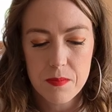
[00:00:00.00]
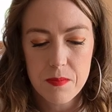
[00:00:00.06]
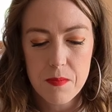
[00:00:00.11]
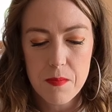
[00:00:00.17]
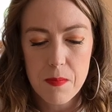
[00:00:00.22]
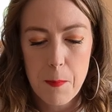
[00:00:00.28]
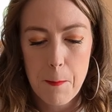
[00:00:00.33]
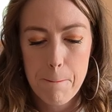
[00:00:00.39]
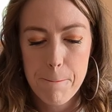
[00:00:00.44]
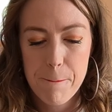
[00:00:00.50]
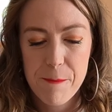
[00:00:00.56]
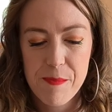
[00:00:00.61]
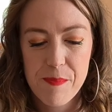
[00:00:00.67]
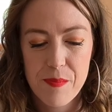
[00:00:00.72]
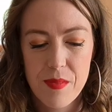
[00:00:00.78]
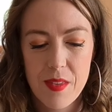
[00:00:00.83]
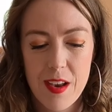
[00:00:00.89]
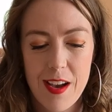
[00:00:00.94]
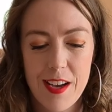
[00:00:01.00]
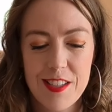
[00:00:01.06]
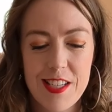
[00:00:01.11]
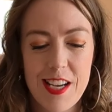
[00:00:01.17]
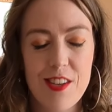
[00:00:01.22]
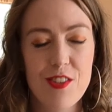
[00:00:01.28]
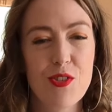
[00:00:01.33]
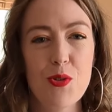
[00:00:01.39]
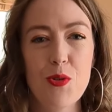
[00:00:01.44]
It
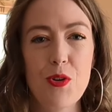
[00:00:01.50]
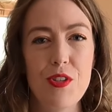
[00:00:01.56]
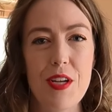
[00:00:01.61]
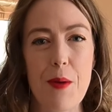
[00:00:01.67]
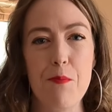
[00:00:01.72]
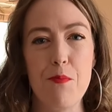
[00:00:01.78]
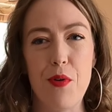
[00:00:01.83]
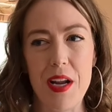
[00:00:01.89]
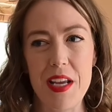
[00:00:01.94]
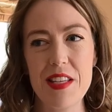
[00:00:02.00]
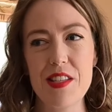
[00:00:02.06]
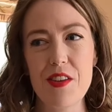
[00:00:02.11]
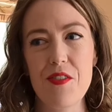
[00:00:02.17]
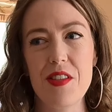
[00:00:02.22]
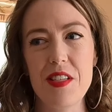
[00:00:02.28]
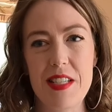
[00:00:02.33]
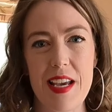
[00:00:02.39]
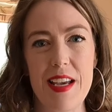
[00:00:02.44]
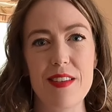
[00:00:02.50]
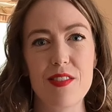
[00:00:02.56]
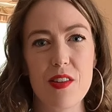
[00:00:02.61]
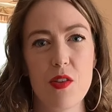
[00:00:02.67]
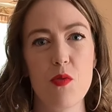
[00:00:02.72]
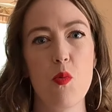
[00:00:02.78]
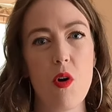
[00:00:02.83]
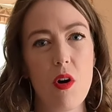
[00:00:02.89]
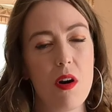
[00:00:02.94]
tastes so good. It brings out the taste
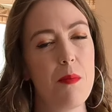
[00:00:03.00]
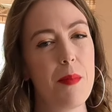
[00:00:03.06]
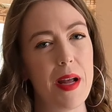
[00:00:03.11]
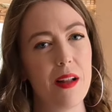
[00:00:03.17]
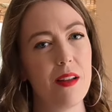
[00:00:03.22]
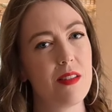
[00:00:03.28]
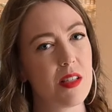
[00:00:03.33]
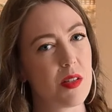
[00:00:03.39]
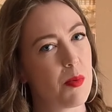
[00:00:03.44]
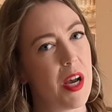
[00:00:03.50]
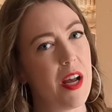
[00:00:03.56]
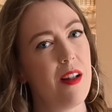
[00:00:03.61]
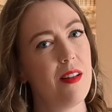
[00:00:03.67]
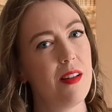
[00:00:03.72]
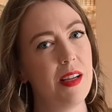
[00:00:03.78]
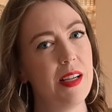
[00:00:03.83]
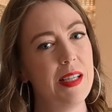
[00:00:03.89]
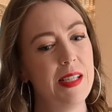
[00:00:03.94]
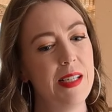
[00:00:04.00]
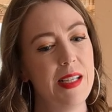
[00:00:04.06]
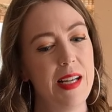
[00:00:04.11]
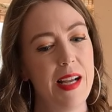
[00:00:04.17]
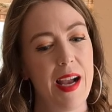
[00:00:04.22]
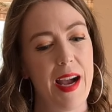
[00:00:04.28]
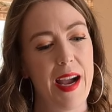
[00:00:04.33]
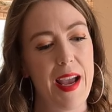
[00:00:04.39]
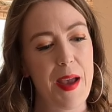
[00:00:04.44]
of the watermelon as well.
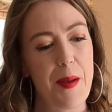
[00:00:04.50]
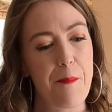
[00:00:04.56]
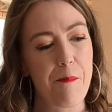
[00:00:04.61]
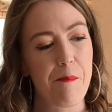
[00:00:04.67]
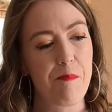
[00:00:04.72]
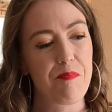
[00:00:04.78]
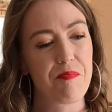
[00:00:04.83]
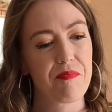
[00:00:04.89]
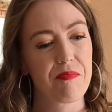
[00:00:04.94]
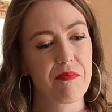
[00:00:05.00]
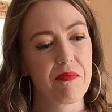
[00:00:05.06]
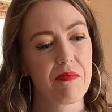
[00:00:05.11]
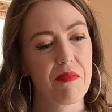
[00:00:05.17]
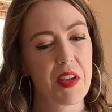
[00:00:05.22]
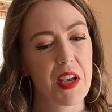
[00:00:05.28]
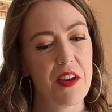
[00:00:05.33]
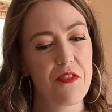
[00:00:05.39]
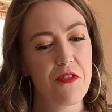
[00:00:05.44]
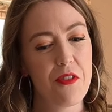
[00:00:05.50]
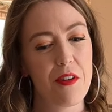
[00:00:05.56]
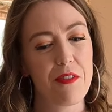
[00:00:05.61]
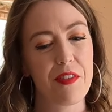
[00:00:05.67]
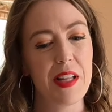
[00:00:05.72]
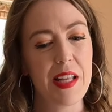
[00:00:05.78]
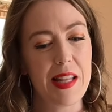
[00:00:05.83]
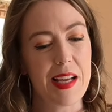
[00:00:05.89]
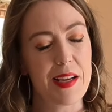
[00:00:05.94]
Um, I don't know. I
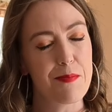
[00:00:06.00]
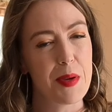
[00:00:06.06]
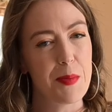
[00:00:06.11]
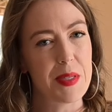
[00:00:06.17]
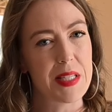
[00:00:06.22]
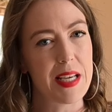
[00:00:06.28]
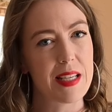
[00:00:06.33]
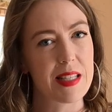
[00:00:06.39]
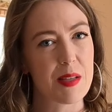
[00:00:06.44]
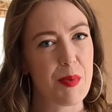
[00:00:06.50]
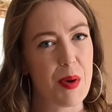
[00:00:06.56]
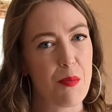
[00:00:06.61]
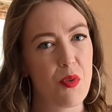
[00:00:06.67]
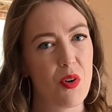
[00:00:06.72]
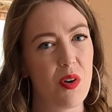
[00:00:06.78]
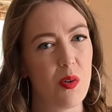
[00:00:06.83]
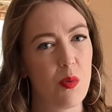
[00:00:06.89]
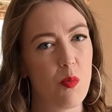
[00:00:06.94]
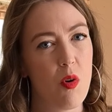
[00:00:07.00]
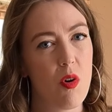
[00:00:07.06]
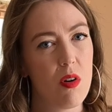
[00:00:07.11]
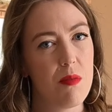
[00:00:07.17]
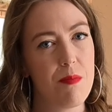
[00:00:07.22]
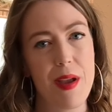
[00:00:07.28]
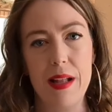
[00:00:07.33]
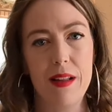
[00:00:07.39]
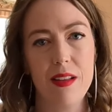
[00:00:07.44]
feel like that maybe tastes a bit more
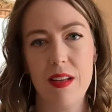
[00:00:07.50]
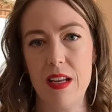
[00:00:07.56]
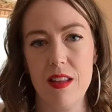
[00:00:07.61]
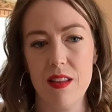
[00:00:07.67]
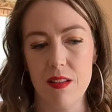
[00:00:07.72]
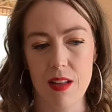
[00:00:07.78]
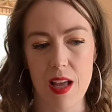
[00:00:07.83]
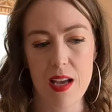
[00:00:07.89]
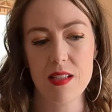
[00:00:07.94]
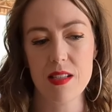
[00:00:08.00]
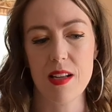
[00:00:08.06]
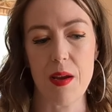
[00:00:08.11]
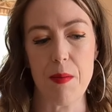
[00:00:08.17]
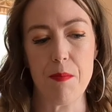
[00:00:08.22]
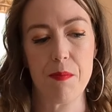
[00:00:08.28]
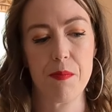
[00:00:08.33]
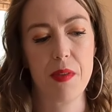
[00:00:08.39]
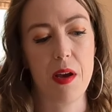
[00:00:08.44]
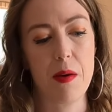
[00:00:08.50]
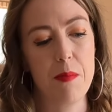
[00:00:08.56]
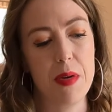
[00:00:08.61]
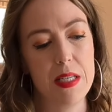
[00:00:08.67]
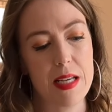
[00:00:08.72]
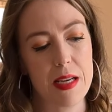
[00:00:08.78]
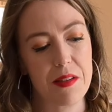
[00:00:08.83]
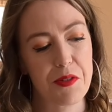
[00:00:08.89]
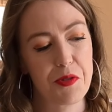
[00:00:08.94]
watermelony than last time that I
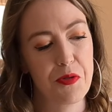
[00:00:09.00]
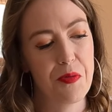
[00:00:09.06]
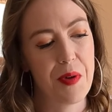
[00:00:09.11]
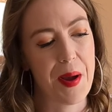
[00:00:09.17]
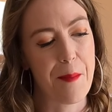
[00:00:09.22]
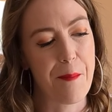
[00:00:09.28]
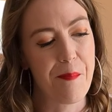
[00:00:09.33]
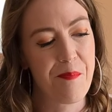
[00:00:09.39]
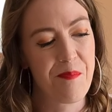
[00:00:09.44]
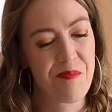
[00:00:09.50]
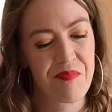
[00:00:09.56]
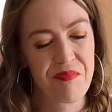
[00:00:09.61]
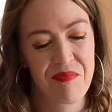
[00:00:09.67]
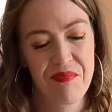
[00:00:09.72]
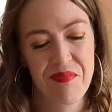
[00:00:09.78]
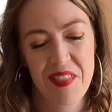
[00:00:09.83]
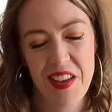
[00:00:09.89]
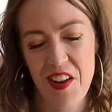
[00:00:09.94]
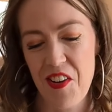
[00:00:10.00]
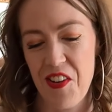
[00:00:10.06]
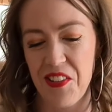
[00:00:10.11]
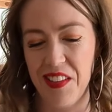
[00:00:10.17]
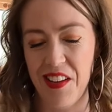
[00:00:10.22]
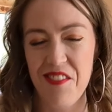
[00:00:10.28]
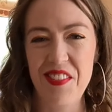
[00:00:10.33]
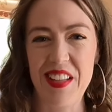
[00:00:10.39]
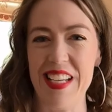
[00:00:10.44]
made it. So um, oh
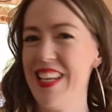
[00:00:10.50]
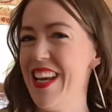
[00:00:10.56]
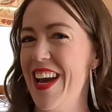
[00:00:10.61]
lovely.